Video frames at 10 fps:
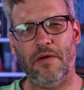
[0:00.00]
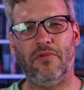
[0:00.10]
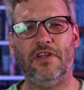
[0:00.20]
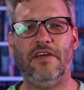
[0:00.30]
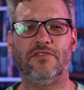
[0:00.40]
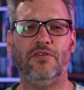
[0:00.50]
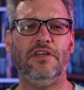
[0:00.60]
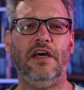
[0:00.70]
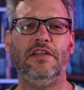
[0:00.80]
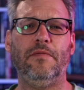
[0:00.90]
I believe. So it
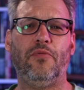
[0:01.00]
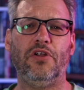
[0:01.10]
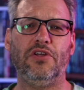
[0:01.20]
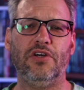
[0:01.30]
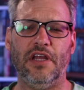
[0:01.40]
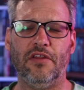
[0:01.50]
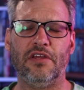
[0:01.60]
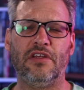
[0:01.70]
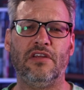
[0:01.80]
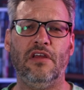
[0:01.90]
did pretty good. Now,
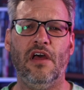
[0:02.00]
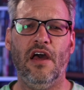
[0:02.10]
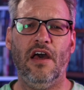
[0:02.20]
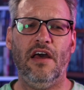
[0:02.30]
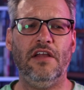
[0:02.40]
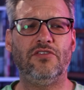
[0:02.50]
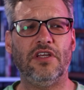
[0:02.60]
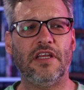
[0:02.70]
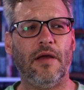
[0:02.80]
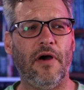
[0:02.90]
the
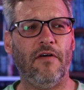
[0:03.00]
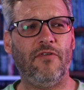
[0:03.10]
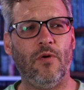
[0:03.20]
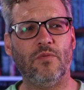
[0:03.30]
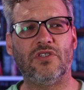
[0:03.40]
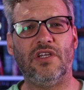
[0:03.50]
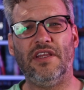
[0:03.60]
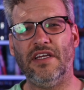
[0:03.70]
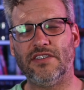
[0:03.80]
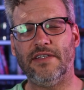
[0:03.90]
interesting thing about films to
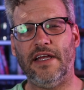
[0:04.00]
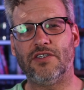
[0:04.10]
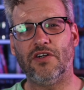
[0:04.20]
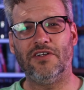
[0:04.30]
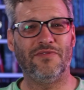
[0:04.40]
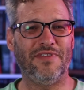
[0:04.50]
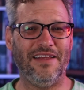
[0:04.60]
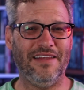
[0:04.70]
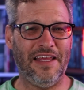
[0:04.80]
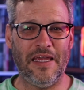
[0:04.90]
this nature is when
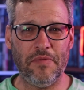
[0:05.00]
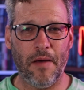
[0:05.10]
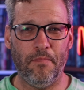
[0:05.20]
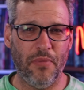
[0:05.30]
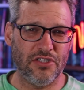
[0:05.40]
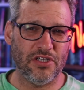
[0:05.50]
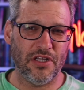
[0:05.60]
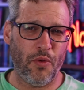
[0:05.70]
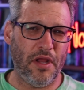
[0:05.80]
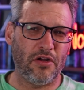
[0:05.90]
they keep that budget
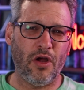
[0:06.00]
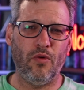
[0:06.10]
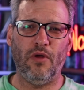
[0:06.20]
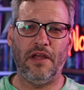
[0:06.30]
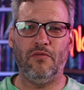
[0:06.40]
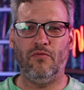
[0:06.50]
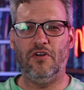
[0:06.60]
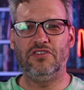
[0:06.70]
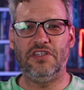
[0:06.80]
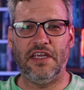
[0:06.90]
low, they don't go like
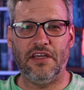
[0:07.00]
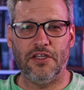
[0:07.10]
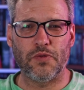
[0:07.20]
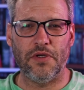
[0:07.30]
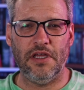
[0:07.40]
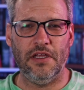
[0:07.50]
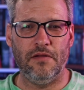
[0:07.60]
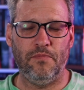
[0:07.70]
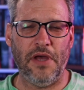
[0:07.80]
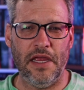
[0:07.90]
ridiculous with it
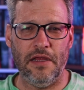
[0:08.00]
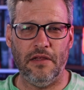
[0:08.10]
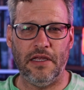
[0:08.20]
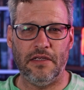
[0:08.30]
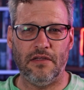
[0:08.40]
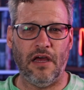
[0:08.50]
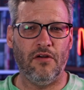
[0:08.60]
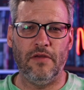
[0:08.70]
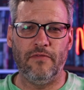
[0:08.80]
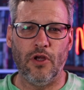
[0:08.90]
and pay like I
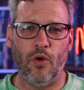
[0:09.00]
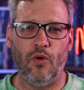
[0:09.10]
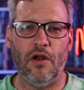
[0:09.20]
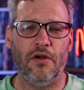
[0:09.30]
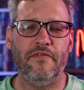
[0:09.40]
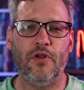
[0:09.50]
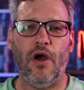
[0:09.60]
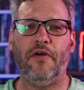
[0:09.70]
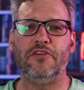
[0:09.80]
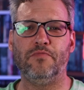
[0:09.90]
don't even know
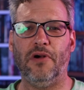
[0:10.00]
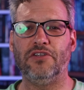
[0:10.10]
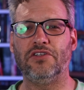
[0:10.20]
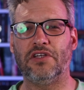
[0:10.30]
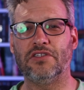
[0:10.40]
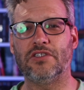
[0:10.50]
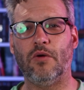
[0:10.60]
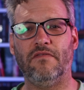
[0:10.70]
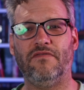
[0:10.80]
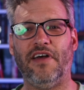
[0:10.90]
how these budgets get
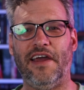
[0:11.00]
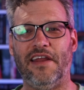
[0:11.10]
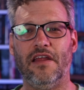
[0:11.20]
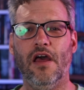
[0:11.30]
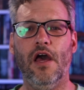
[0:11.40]
so inflated.